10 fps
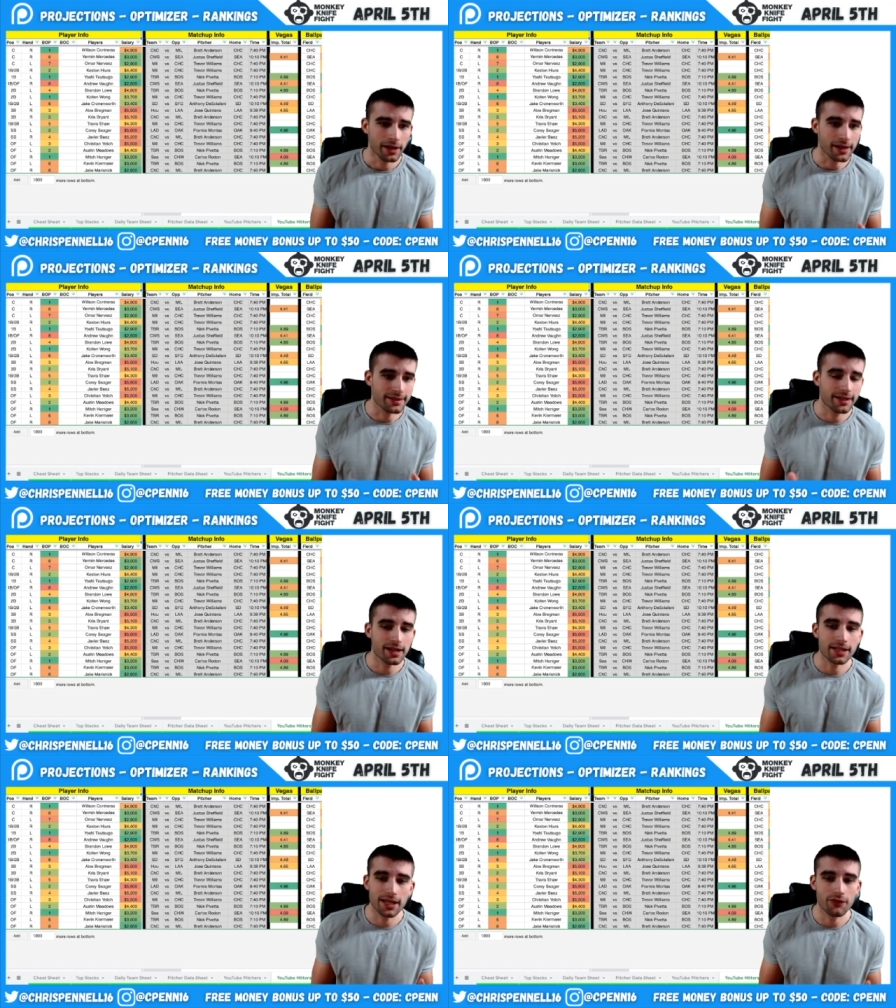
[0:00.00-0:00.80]
he's going
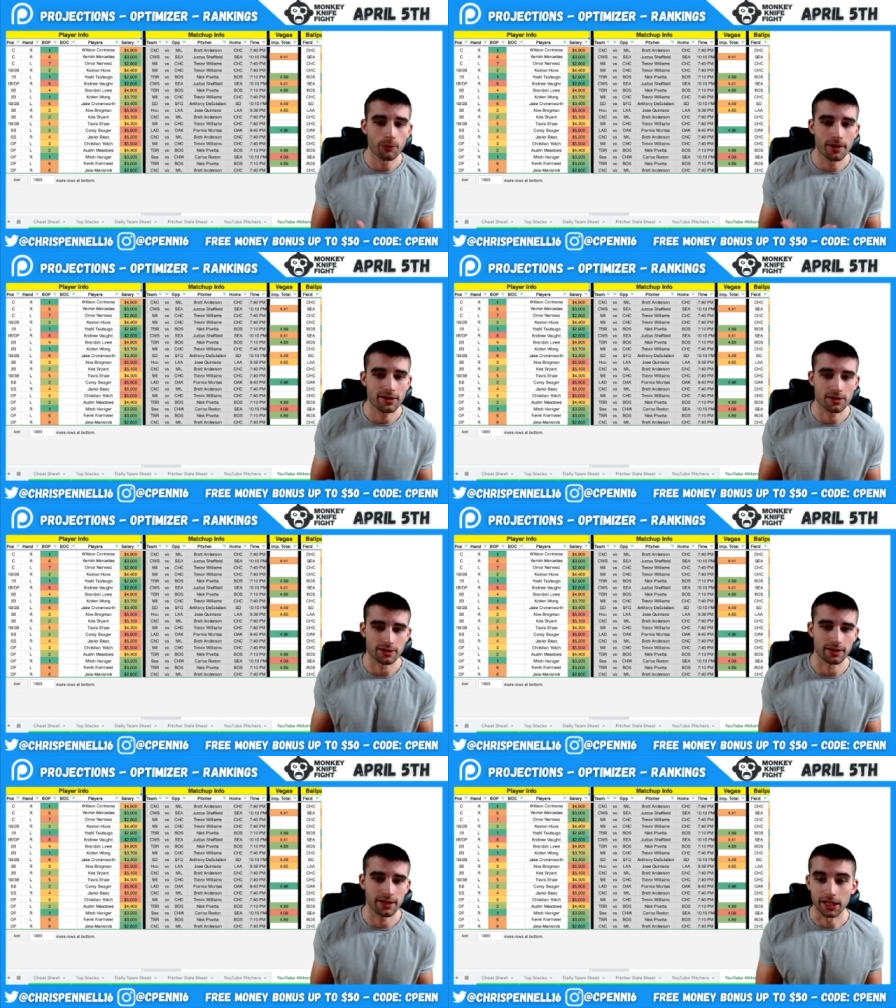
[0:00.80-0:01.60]
to give you pitches
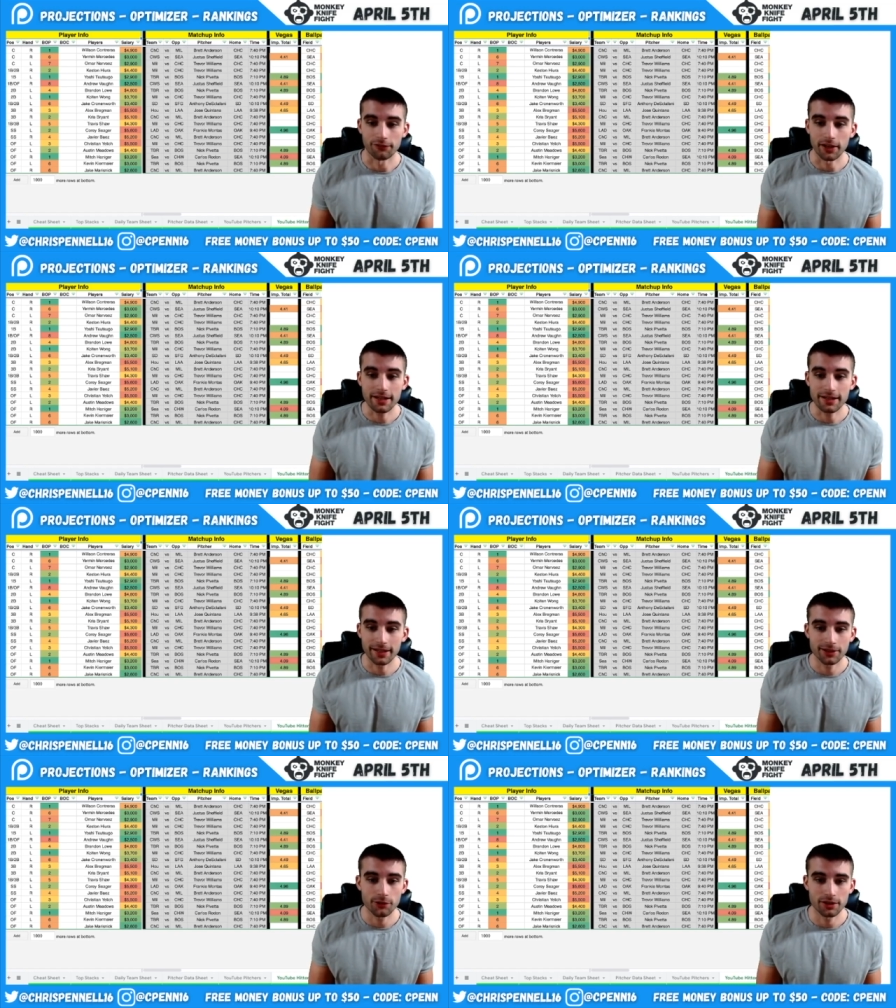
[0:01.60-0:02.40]
to hit. And if they can
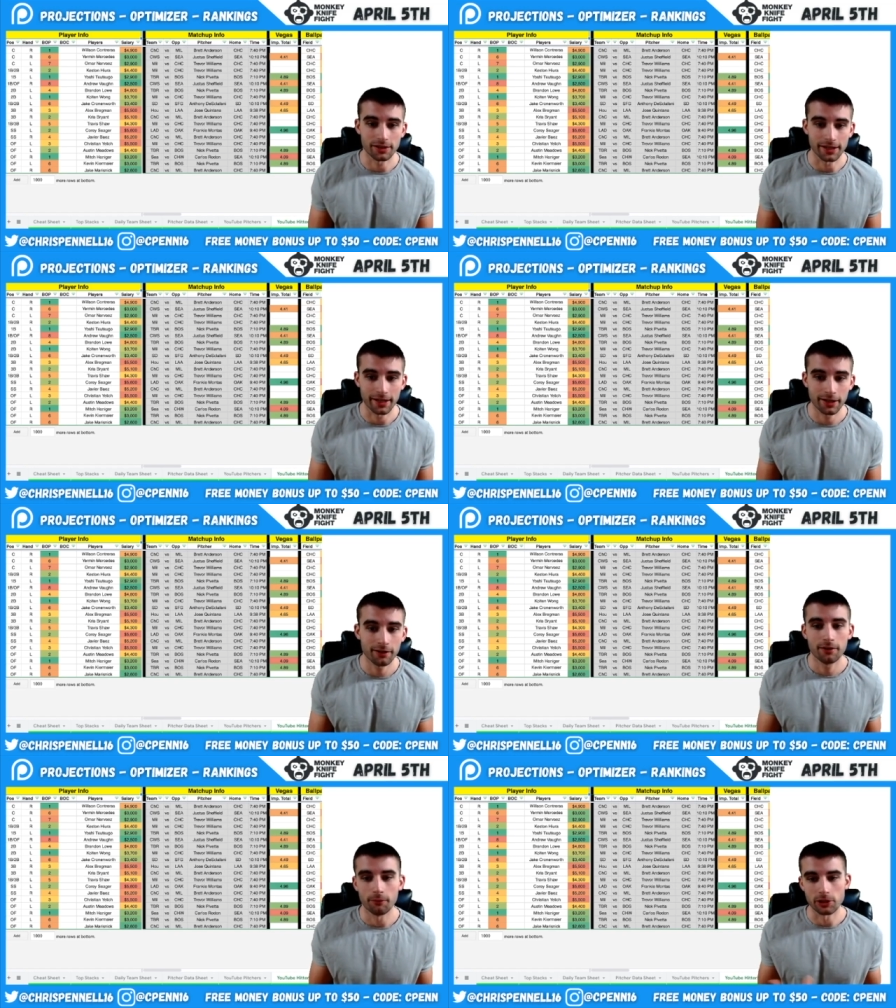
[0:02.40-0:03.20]
get those in the
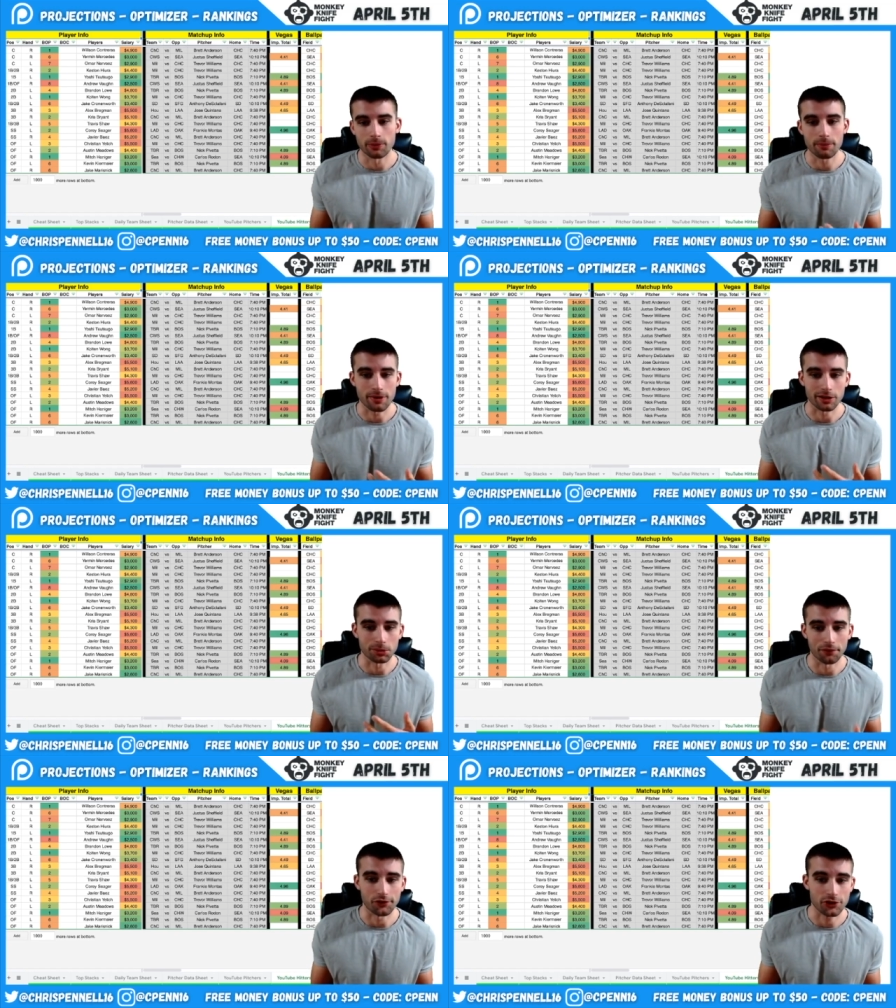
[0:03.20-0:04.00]
air, which might be a
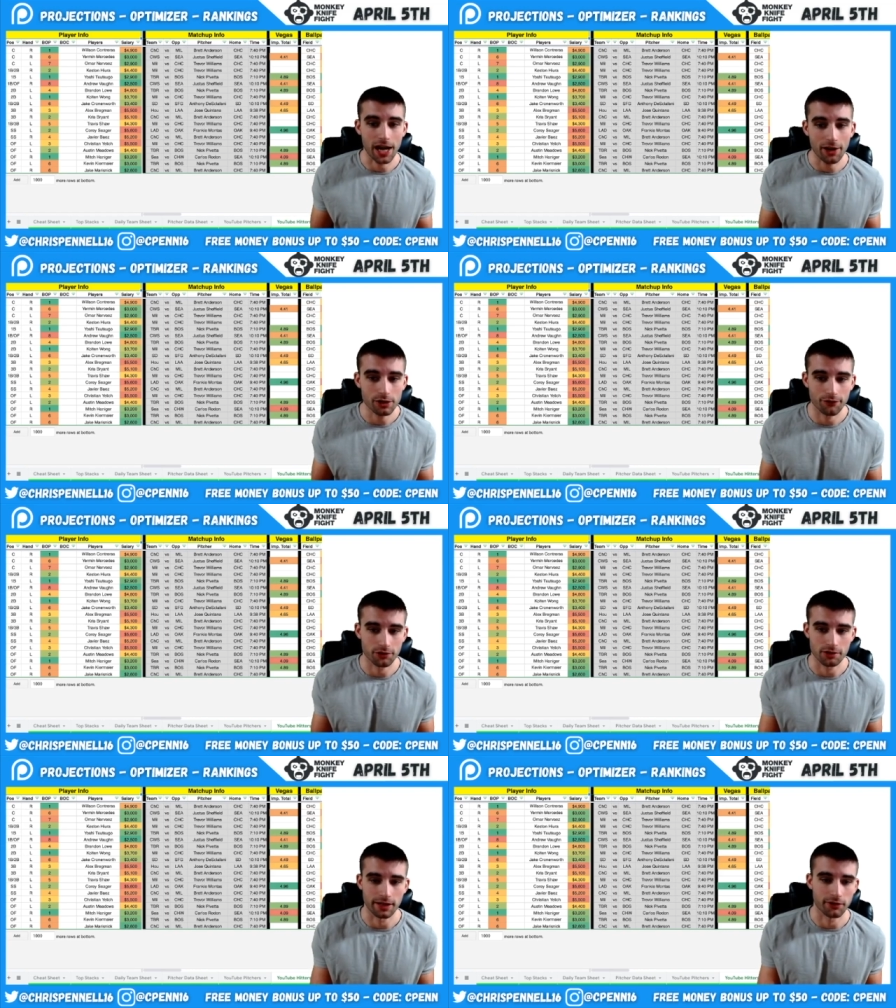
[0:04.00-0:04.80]
little bit of a challenge
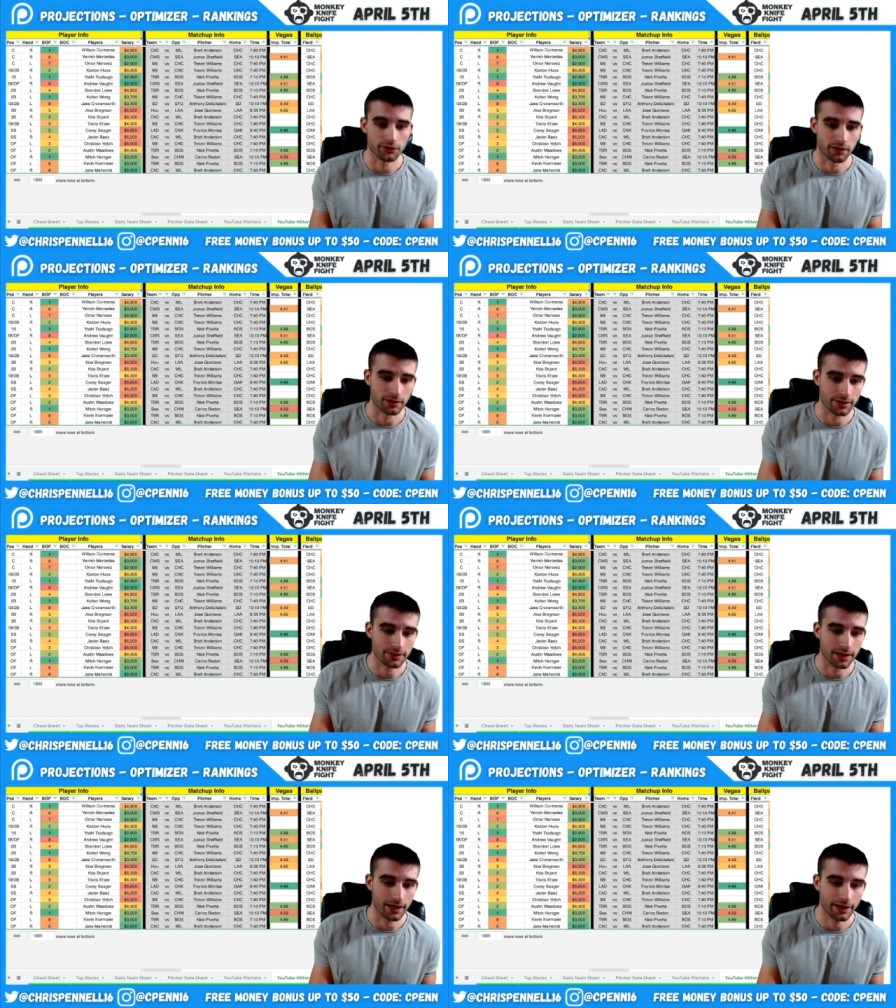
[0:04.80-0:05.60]
versus Anderson because
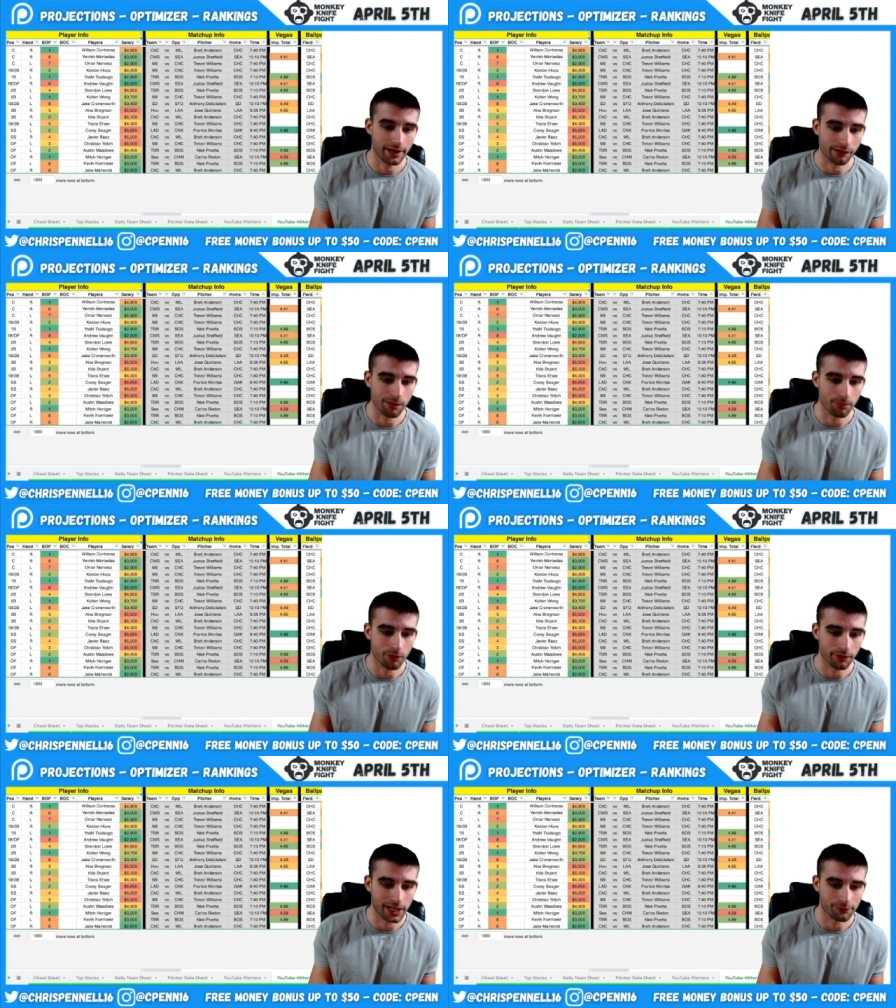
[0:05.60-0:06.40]
he's a high ground ball guy.